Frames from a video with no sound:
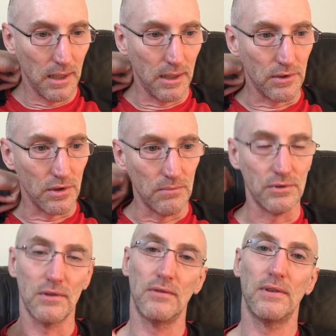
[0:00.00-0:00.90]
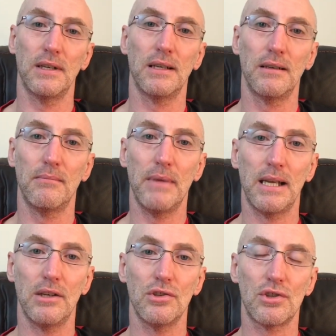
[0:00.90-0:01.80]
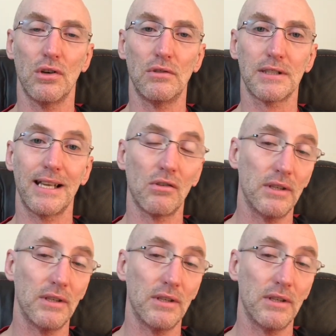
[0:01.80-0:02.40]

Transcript: in terms of making your shoulders ache,